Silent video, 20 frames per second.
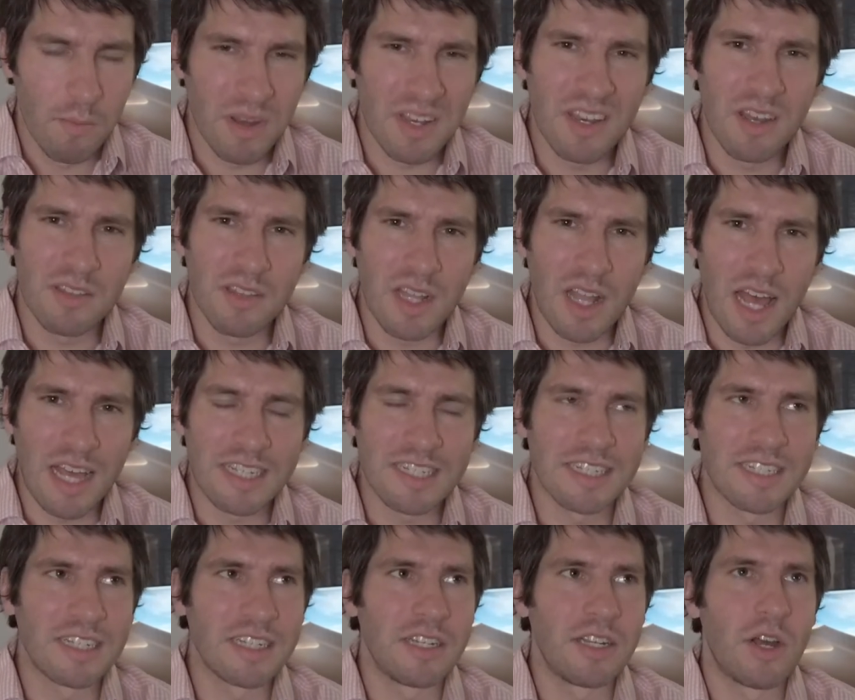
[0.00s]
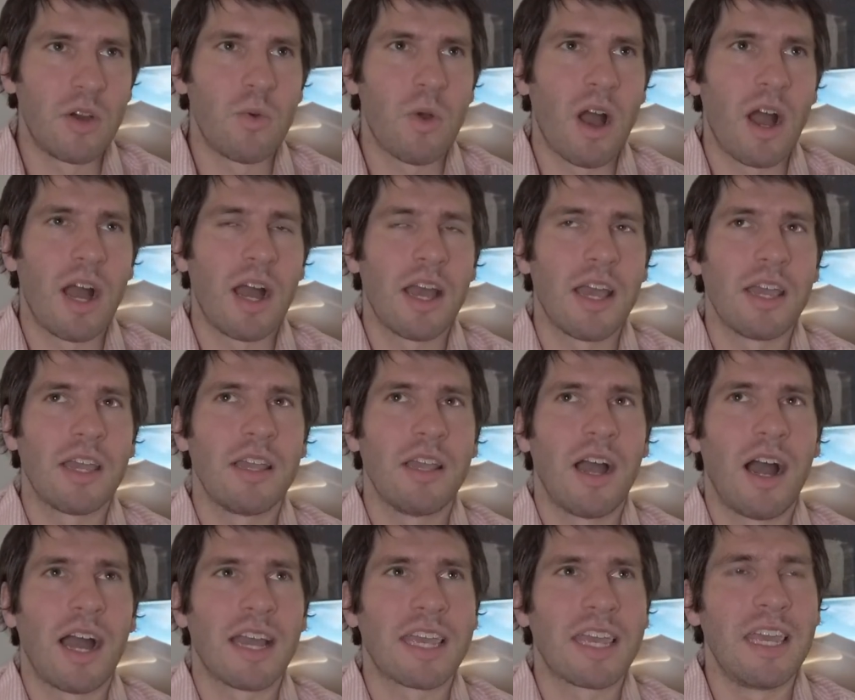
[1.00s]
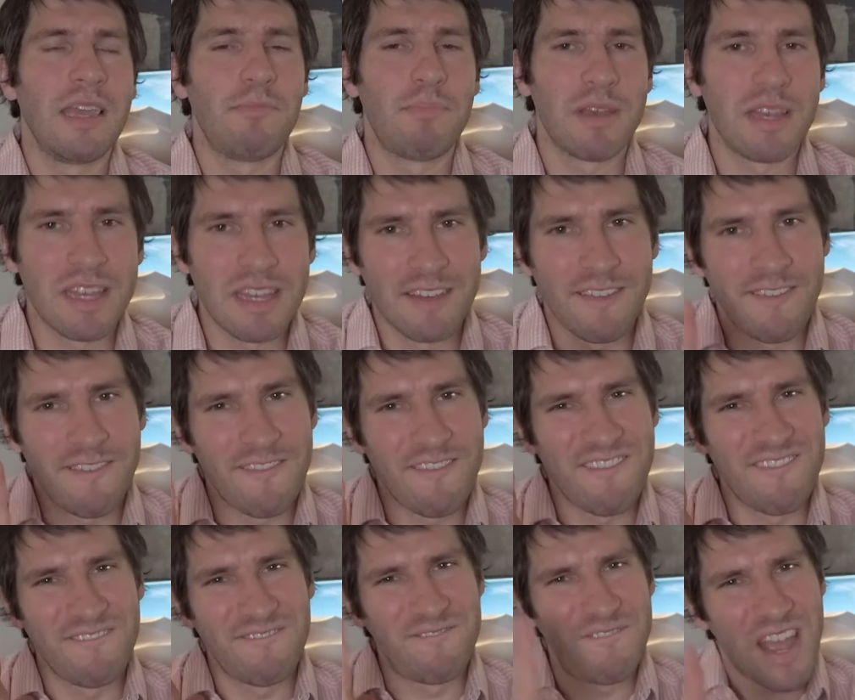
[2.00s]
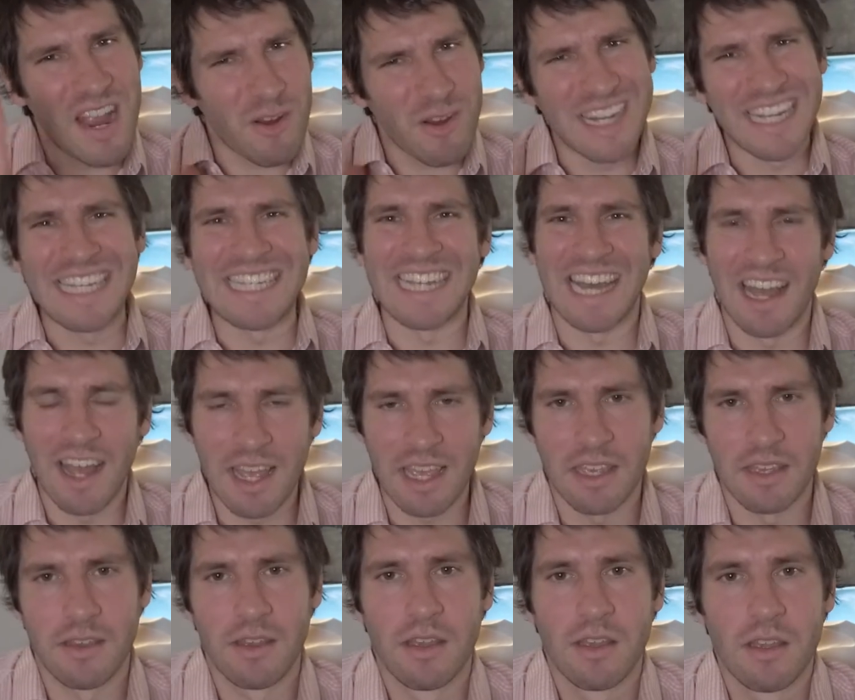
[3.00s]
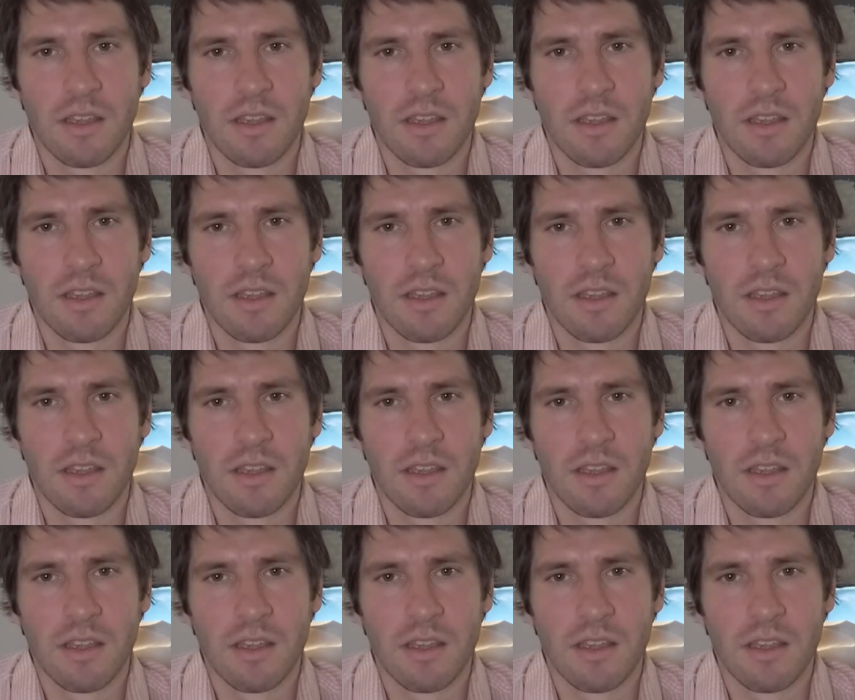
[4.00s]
But nonetheless, you know, I I keep it very tight.